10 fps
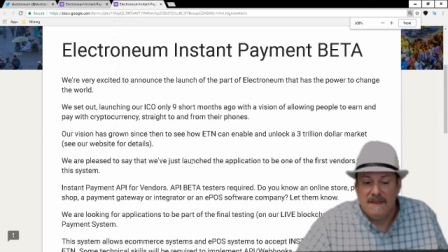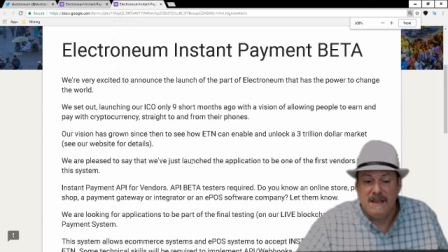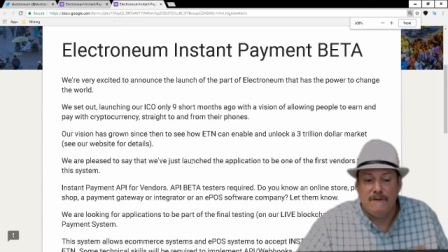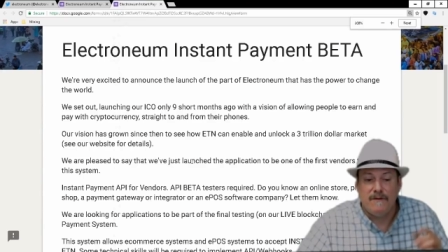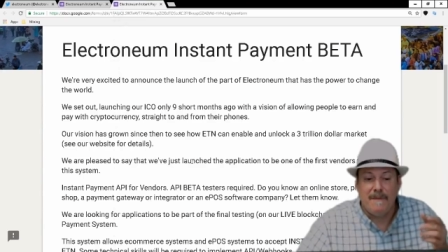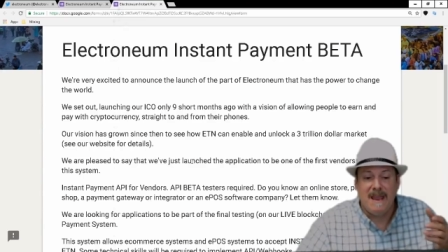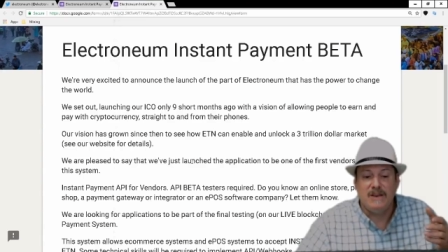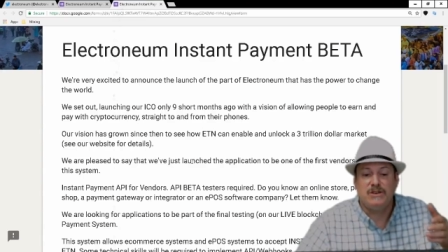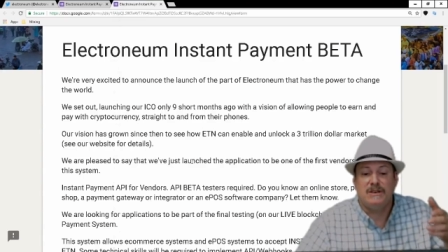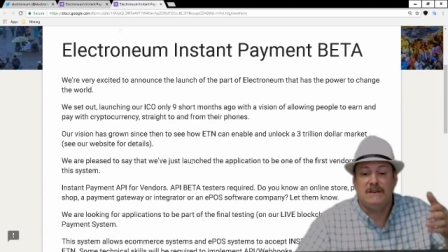the
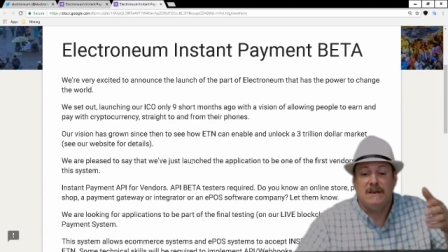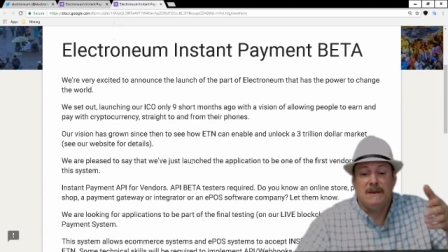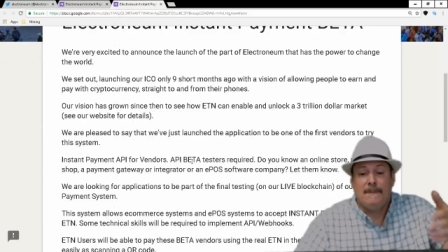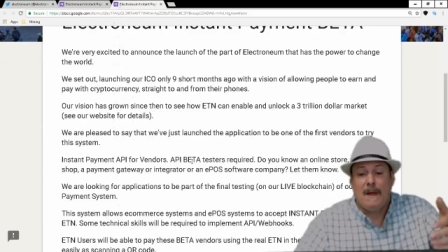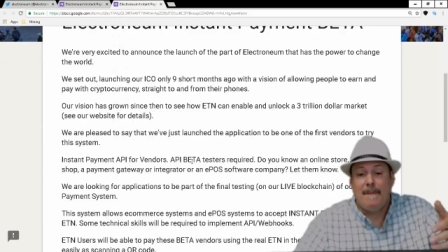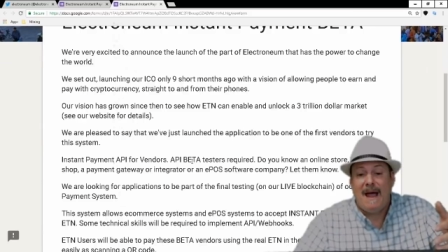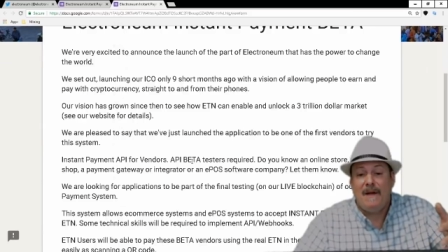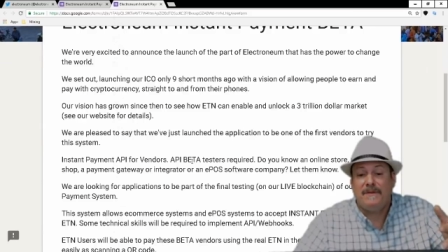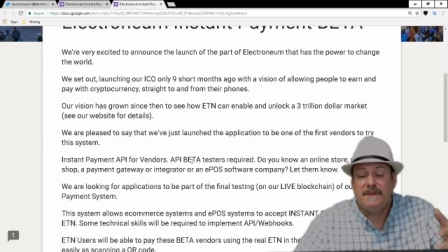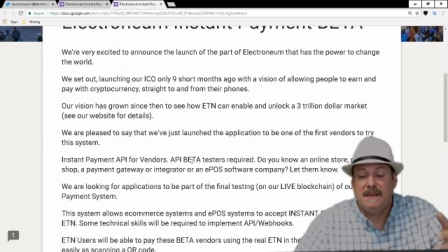information
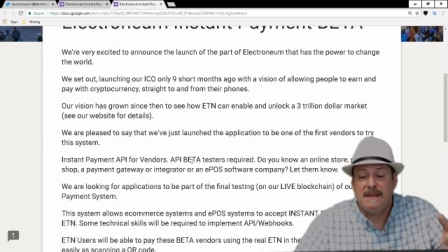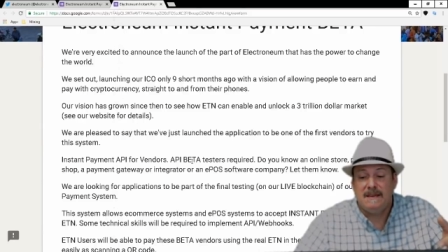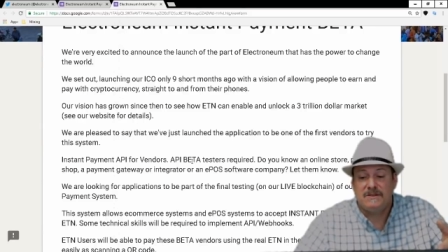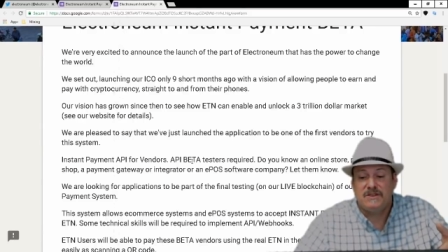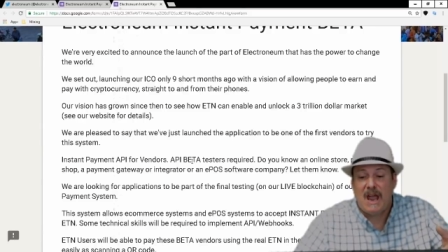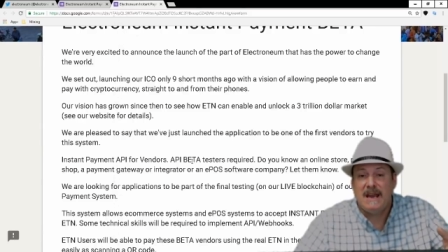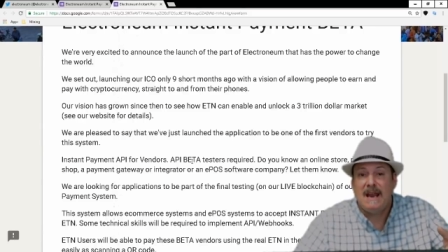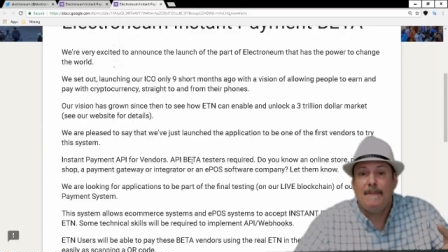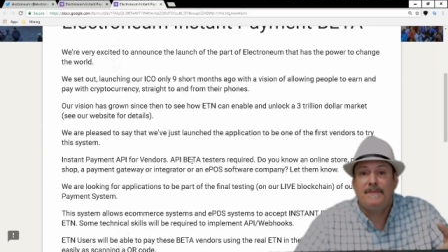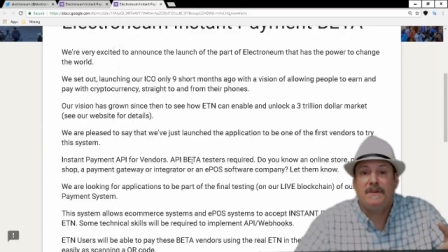about the
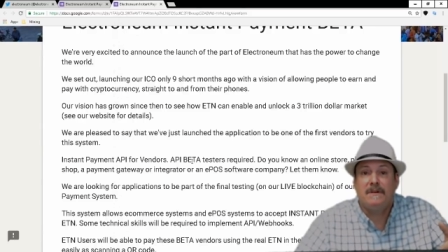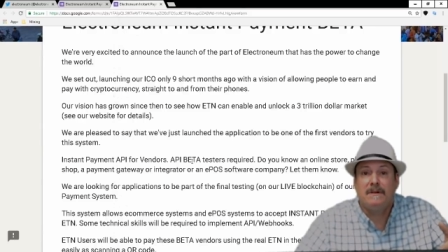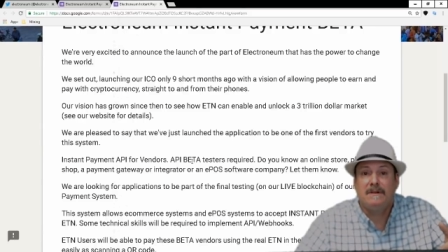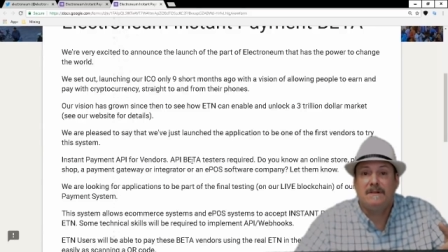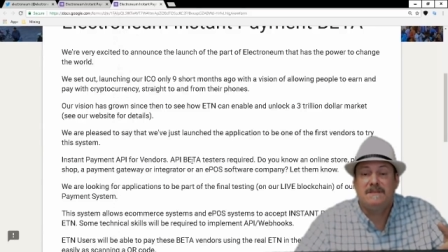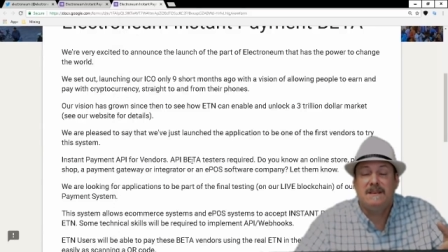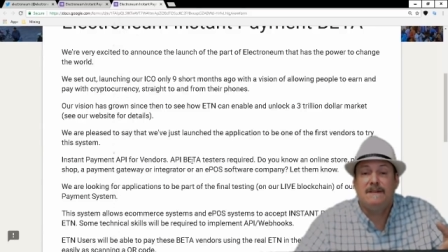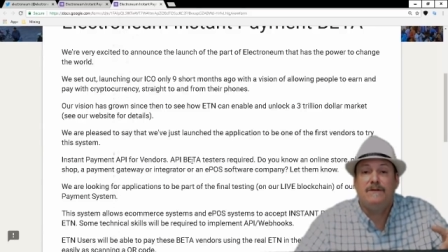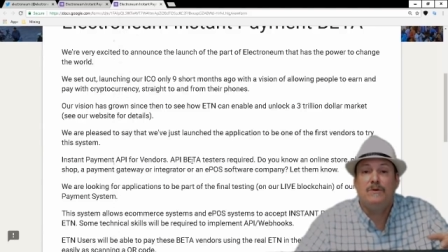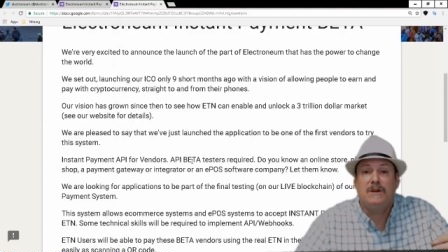sign up to see
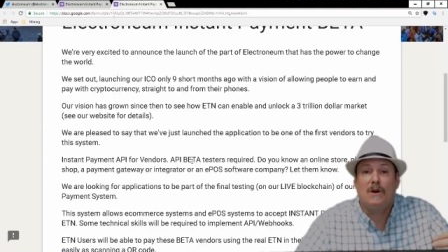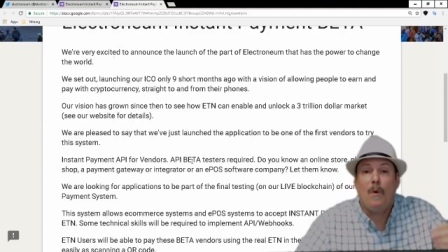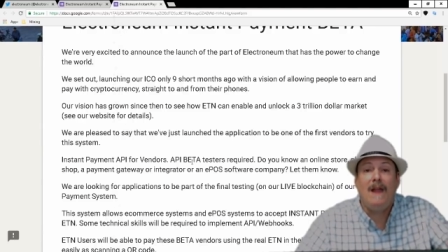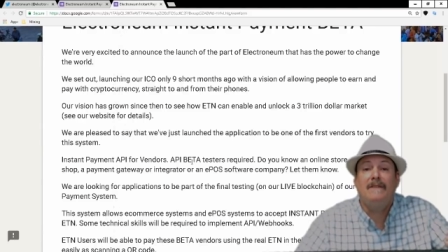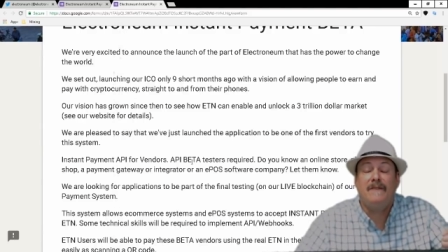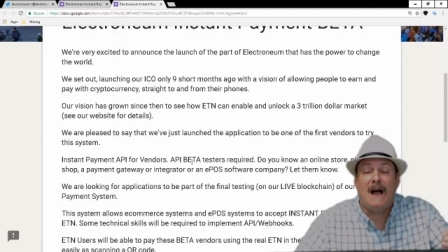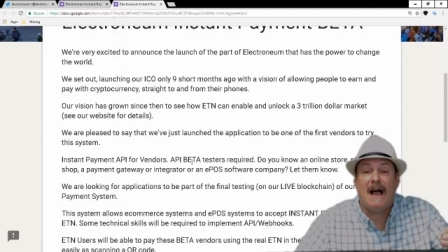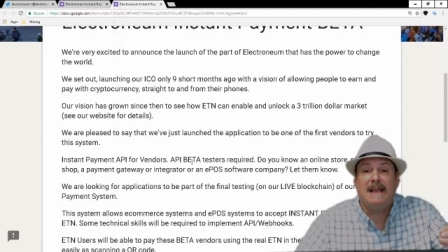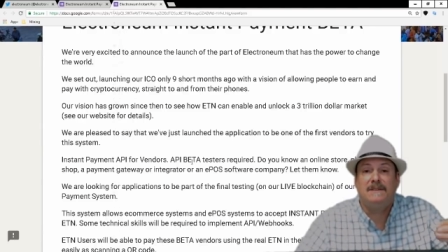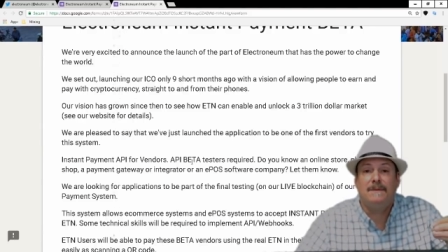if you can
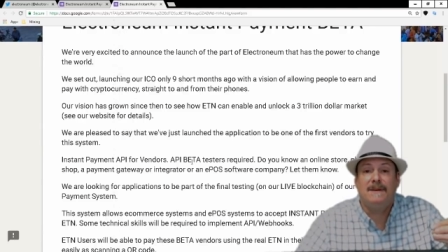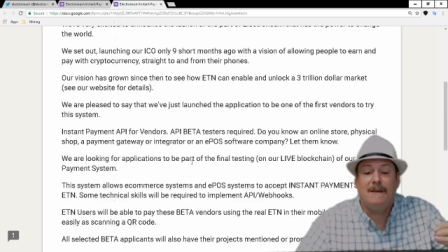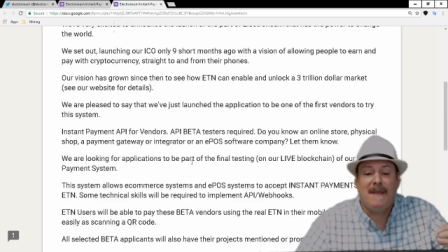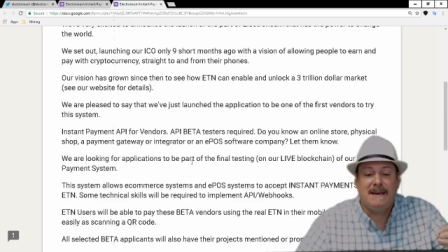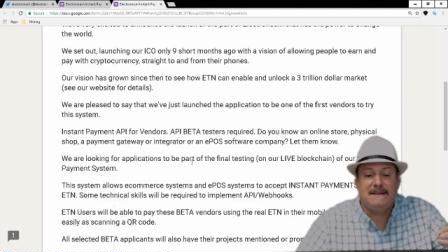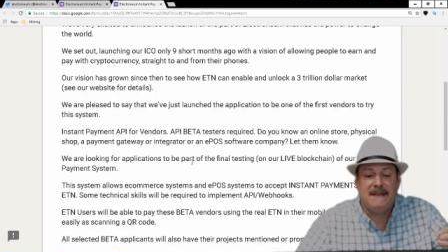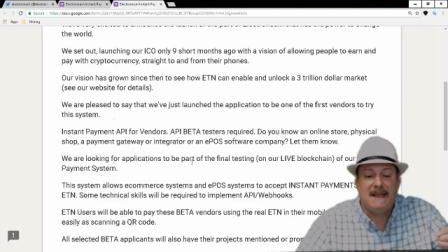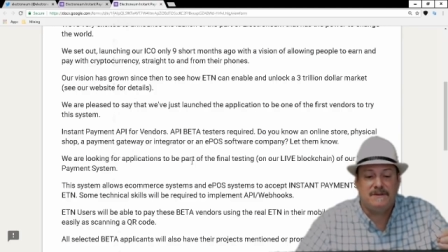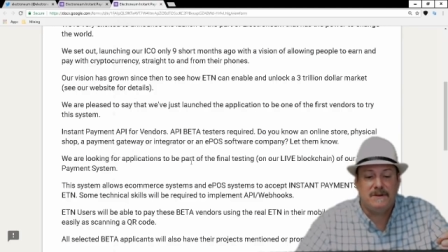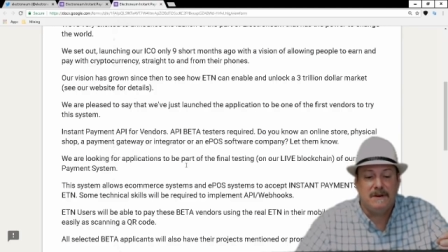qualify to be a beta
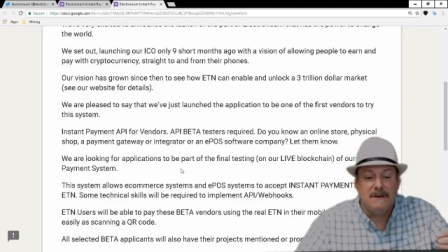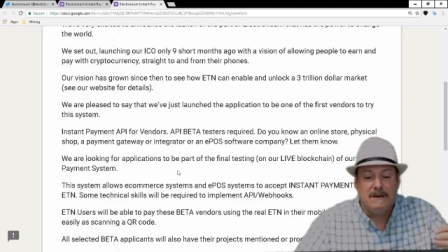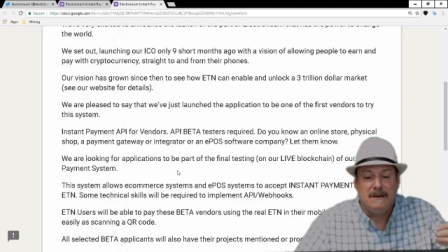tester.